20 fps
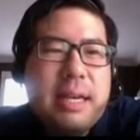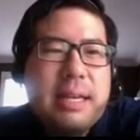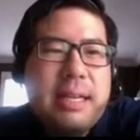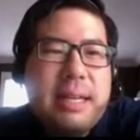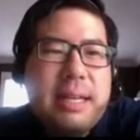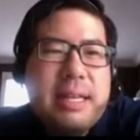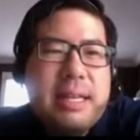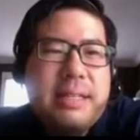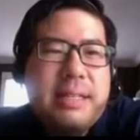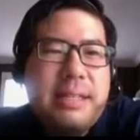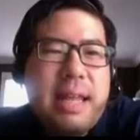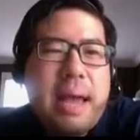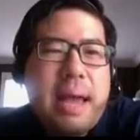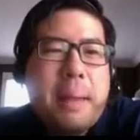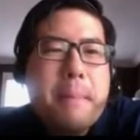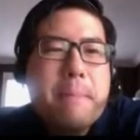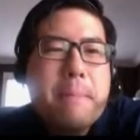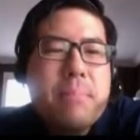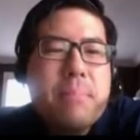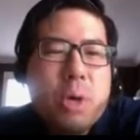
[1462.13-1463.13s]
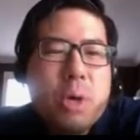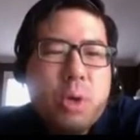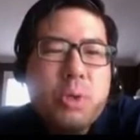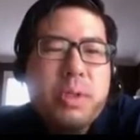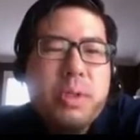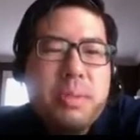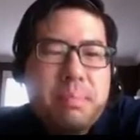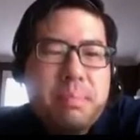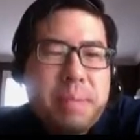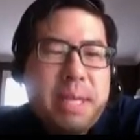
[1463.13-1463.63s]
is that
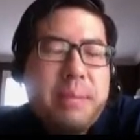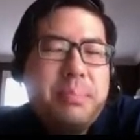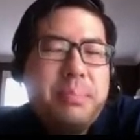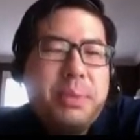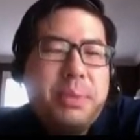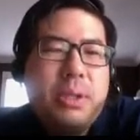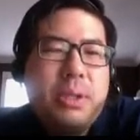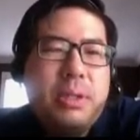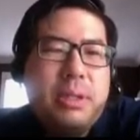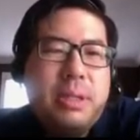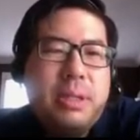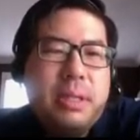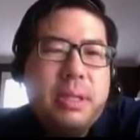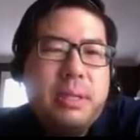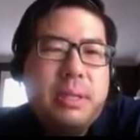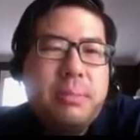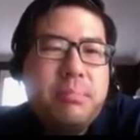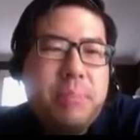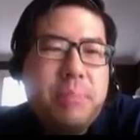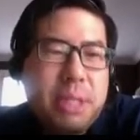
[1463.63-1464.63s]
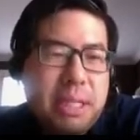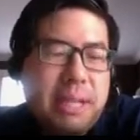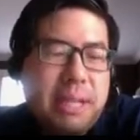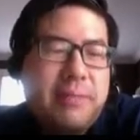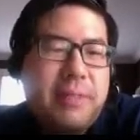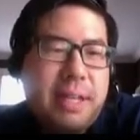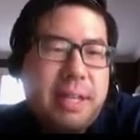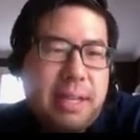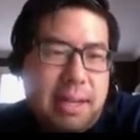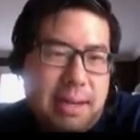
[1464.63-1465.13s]
most people
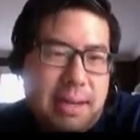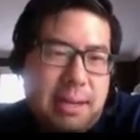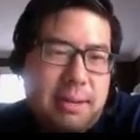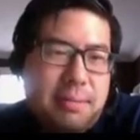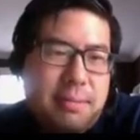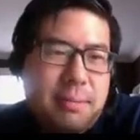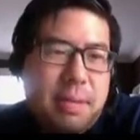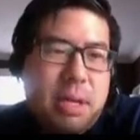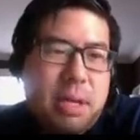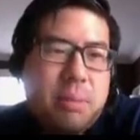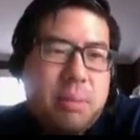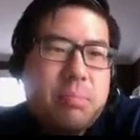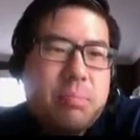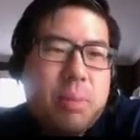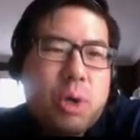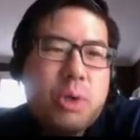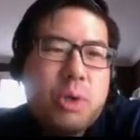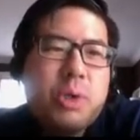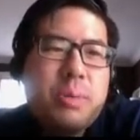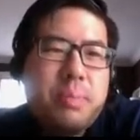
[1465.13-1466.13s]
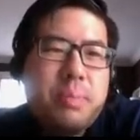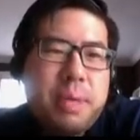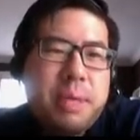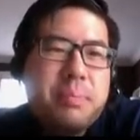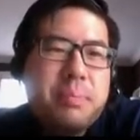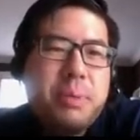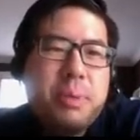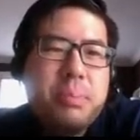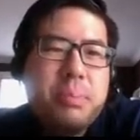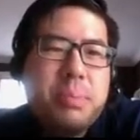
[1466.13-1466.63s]
believe in God. Most
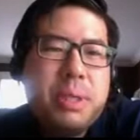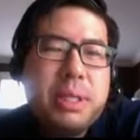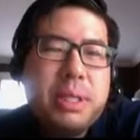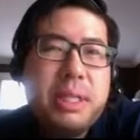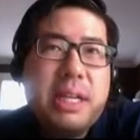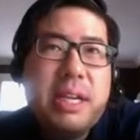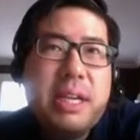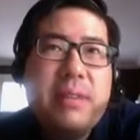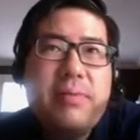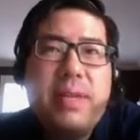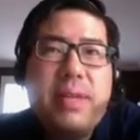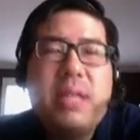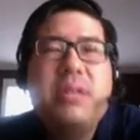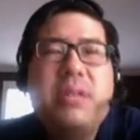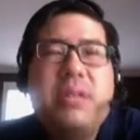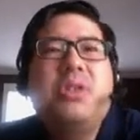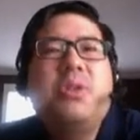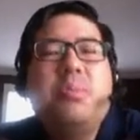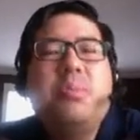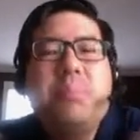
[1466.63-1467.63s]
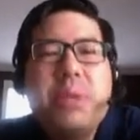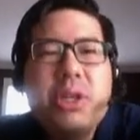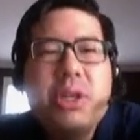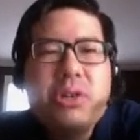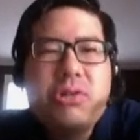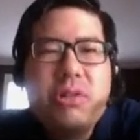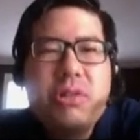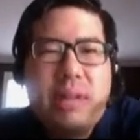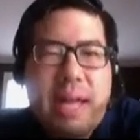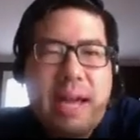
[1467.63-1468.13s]
people believe in a
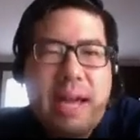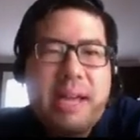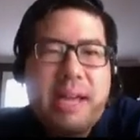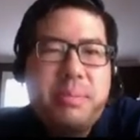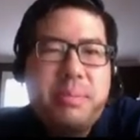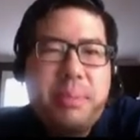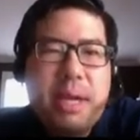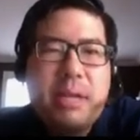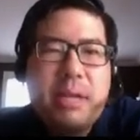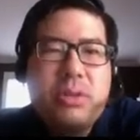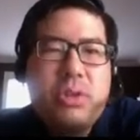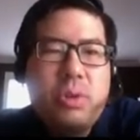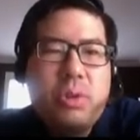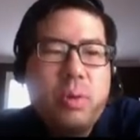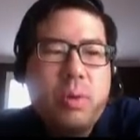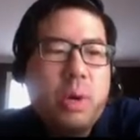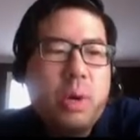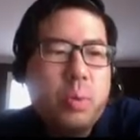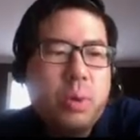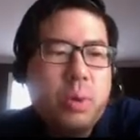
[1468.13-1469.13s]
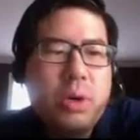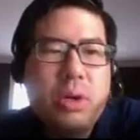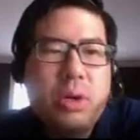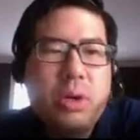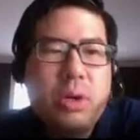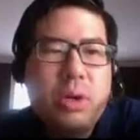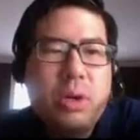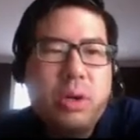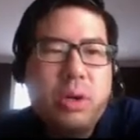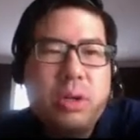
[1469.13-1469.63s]
spiritual aspect to our
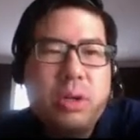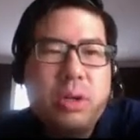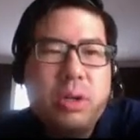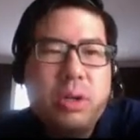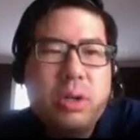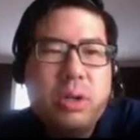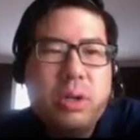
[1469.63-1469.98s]
world.